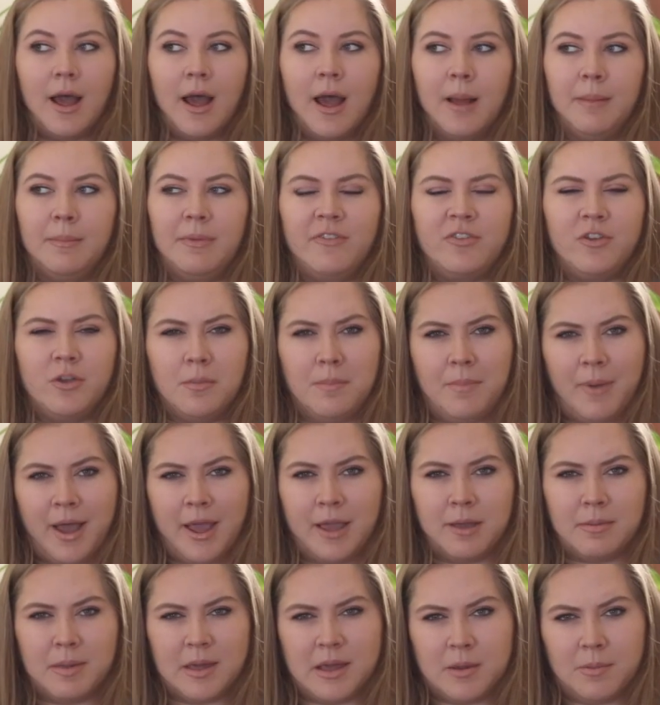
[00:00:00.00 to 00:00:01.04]
Um, if you're
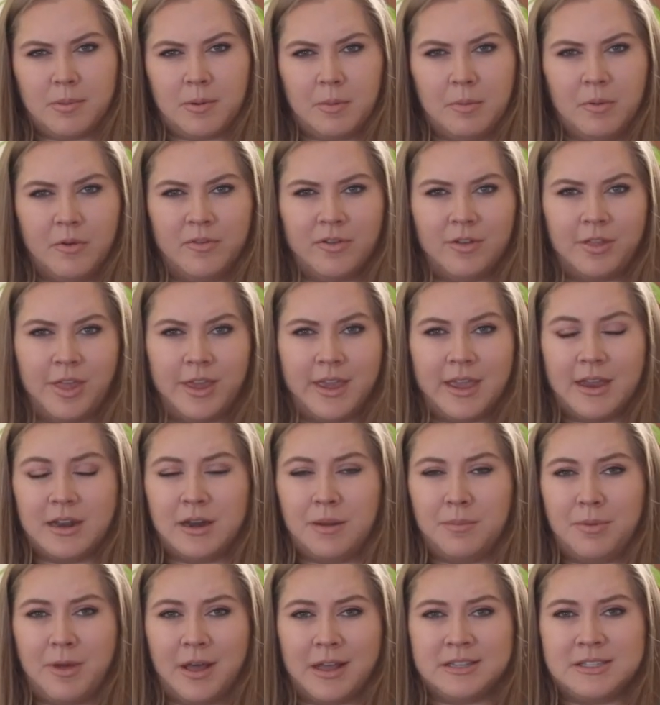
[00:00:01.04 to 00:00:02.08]
buying makeup remover like in
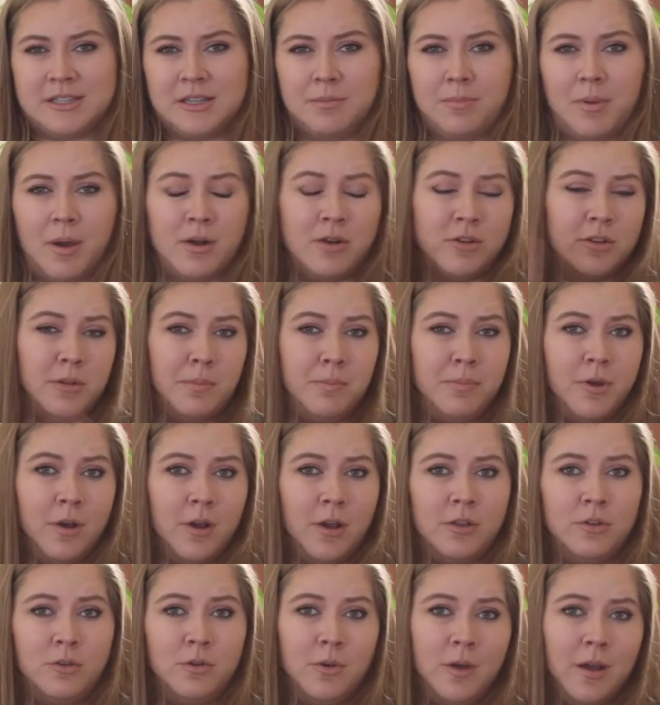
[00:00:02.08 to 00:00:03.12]
a plastic bottle to put
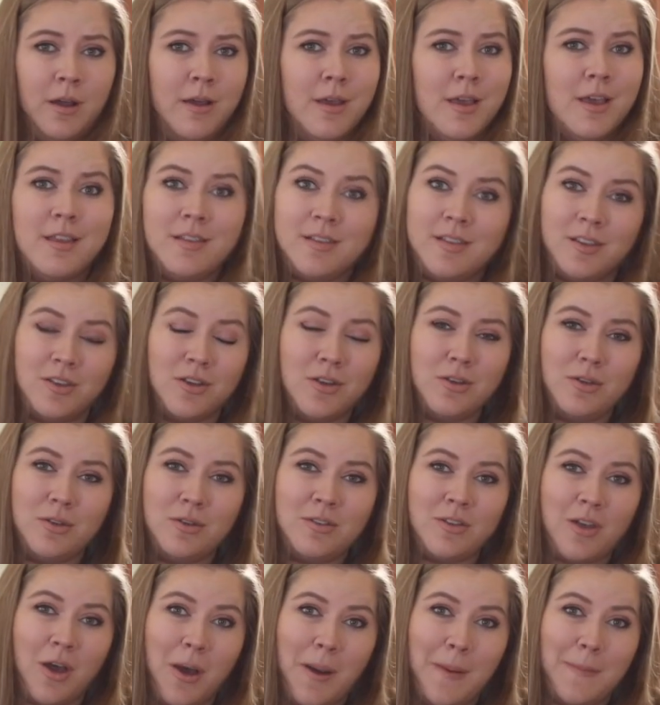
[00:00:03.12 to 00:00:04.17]
onto a single
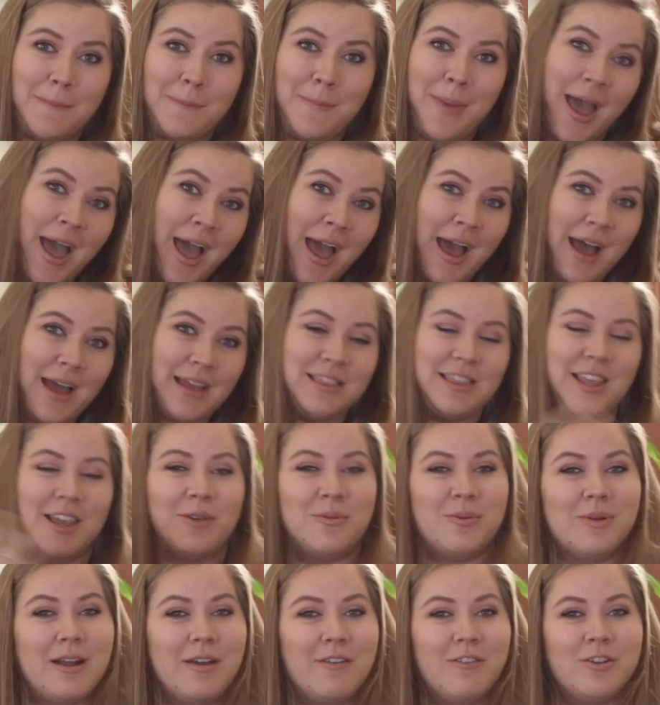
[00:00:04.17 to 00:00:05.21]
use cotton pad,
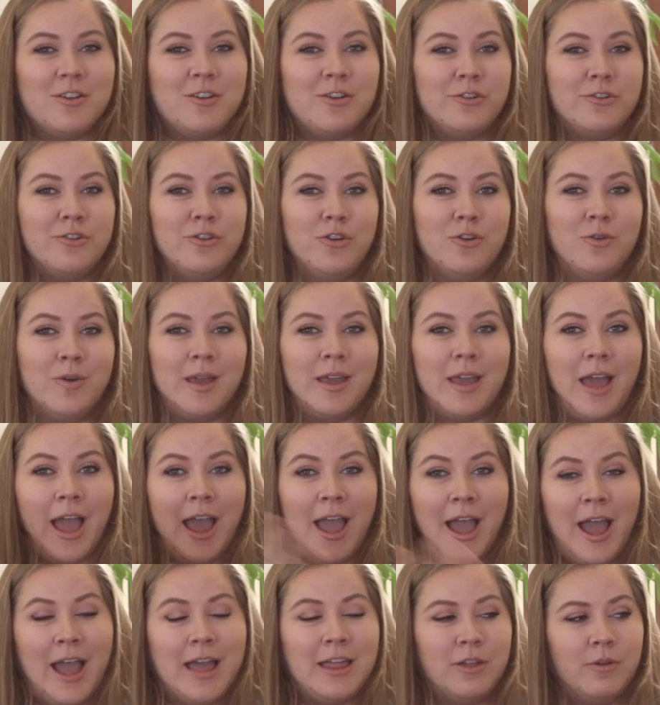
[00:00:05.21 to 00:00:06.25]
like whatever you're doing, I
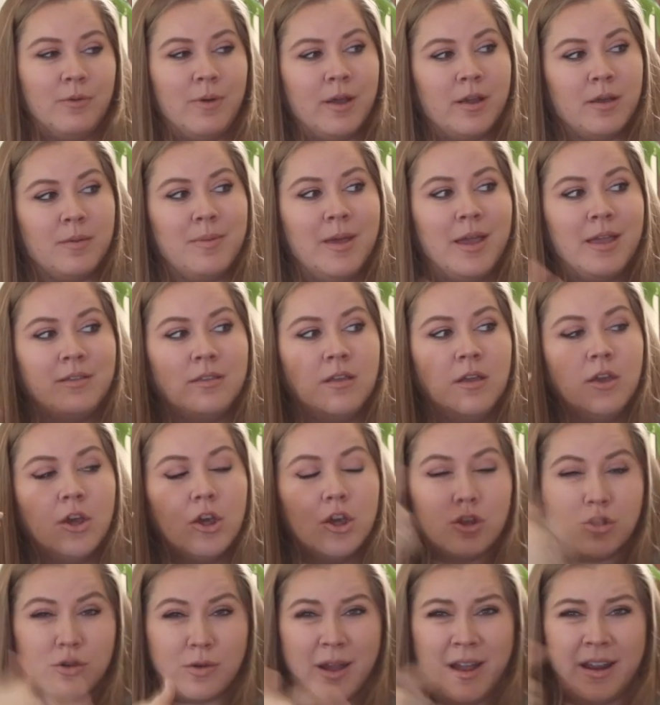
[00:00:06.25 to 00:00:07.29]
highly recommend
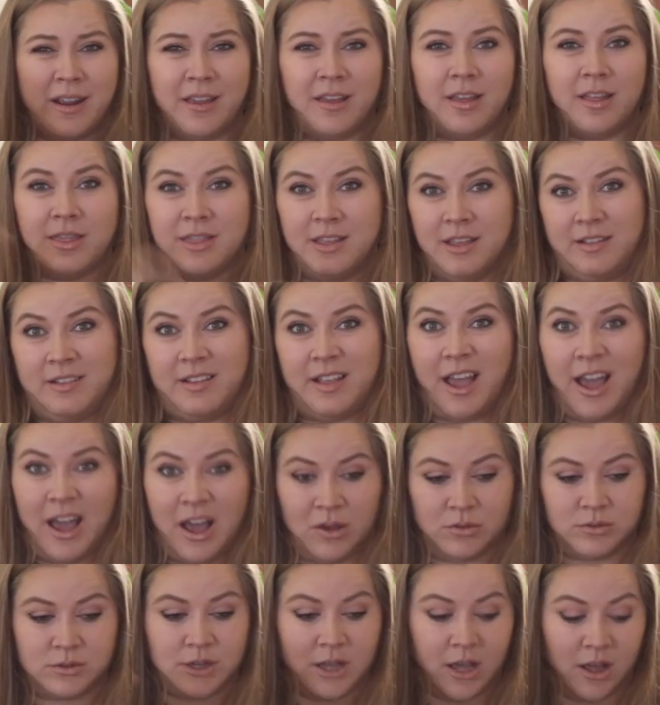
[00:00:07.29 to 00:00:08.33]
trying this
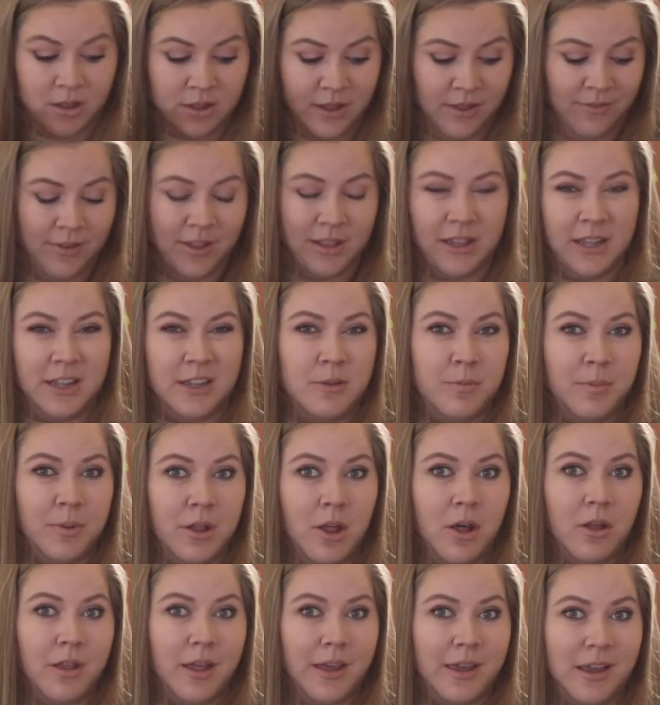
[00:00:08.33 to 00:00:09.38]
out. I'll leave it linked
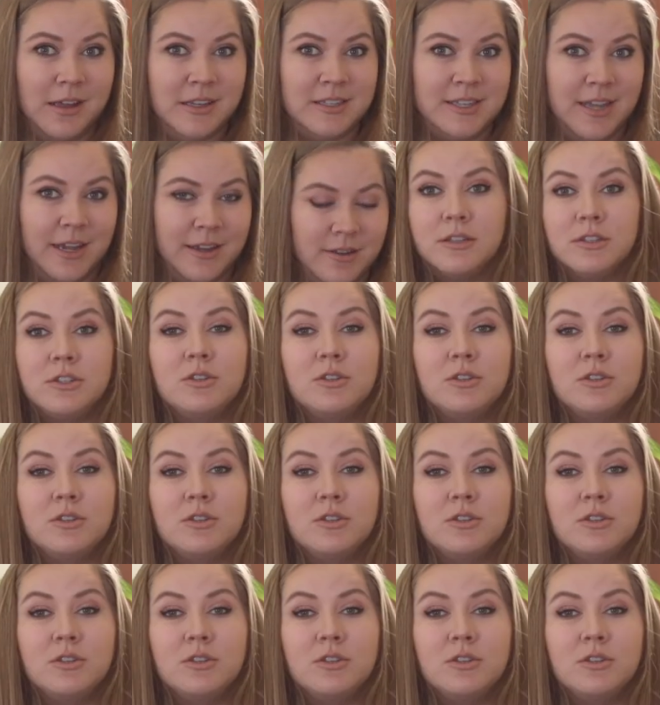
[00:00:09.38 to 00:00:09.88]
below, like I said.